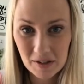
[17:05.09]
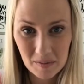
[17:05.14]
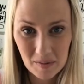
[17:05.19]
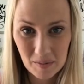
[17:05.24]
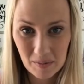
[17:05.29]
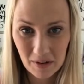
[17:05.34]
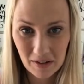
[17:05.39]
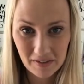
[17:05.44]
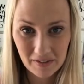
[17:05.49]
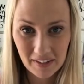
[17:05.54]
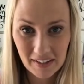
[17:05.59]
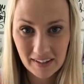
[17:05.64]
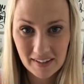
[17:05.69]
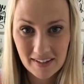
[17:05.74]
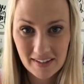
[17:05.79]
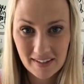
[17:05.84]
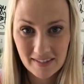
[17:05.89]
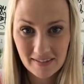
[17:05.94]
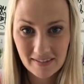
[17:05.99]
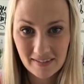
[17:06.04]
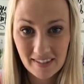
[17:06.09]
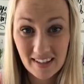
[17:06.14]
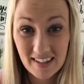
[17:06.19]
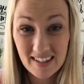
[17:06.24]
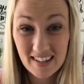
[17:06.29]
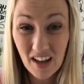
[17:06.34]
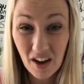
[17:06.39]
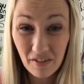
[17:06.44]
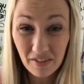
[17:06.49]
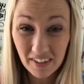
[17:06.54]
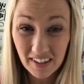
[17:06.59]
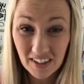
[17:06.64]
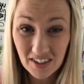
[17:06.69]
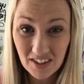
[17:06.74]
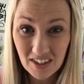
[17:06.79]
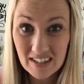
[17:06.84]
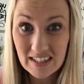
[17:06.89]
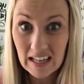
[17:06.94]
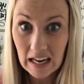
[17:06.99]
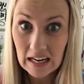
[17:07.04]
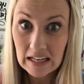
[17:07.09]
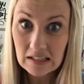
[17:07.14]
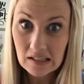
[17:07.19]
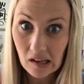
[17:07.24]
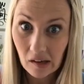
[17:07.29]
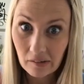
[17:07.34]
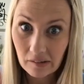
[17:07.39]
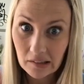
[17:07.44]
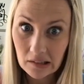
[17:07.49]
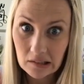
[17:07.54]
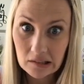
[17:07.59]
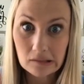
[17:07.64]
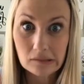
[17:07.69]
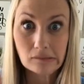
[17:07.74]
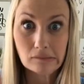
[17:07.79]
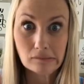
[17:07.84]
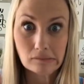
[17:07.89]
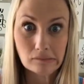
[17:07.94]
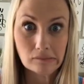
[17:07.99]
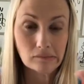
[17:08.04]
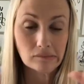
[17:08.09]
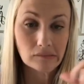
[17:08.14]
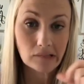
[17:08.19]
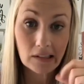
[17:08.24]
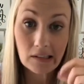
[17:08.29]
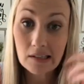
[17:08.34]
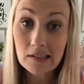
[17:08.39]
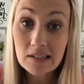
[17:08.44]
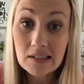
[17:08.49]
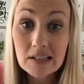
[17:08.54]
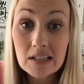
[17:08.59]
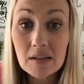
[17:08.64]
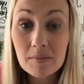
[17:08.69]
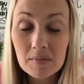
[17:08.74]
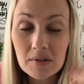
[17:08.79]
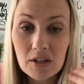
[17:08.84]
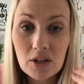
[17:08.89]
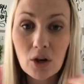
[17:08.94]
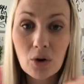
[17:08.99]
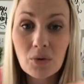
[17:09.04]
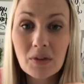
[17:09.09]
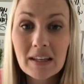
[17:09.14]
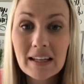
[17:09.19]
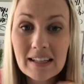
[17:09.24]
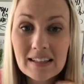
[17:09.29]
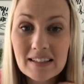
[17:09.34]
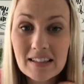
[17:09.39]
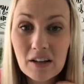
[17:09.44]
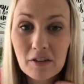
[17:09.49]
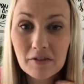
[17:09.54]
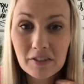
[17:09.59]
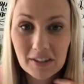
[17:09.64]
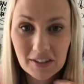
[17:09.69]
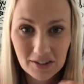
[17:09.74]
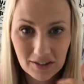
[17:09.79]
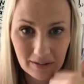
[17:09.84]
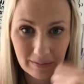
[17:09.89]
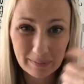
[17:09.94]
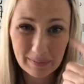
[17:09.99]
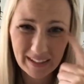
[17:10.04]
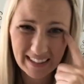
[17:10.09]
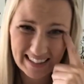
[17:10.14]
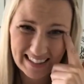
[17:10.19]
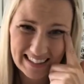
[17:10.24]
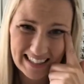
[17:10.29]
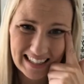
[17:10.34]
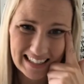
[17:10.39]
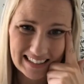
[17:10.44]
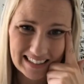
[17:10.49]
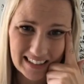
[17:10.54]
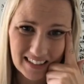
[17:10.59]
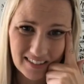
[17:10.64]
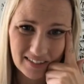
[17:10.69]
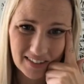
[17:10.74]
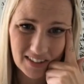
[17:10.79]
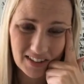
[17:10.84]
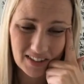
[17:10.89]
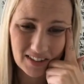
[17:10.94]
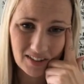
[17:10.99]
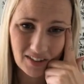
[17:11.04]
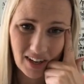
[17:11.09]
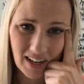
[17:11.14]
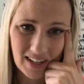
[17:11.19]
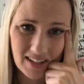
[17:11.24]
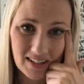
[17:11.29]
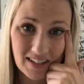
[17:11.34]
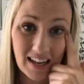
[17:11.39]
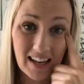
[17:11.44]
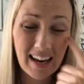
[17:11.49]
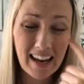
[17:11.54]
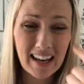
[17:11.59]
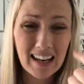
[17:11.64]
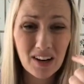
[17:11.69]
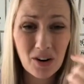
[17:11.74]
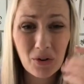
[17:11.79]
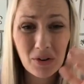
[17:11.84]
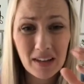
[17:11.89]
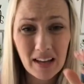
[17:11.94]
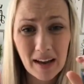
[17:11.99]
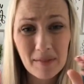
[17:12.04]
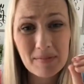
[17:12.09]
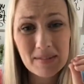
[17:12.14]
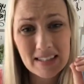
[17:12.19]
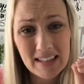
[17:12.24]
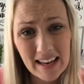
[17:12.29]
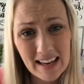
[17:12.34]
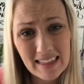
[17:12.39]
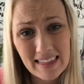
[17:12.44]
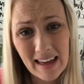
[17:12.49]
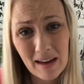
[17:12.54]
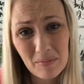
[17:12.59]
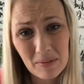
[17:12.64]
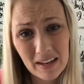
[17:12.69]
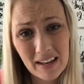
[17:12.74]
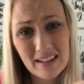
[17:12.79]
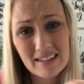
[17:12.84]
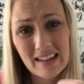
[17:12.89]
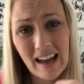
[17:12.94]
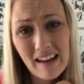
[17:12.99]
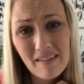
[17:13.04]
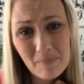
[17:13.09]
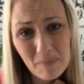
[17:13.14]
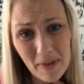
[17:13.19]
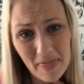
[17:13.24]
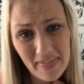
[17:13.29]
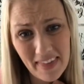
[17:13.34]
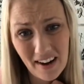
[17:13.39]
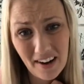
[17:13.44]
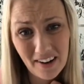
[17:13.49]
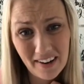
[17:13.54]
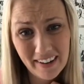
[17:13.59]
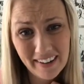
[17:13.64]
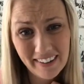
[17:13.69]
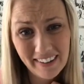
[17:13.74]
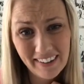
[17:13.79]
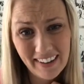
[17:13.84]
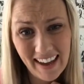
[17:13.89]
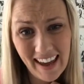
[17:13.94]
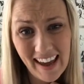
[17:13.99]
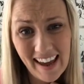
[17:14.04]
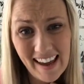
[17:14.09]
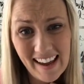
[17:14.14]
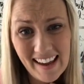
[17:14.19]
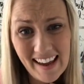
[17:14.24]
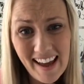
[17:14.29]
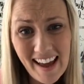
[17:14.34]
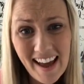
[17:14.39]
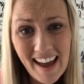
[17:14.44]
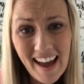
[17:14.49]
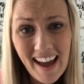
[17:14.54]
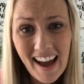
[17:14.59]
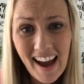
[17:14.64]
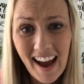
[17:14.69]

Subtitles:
for it to be perfect. It's selfish. It's kind of selfish. It doesn't seem, you don't think it's selfish, but it's kind of selfish, you guys. And I'm saying that because I've been there, okay?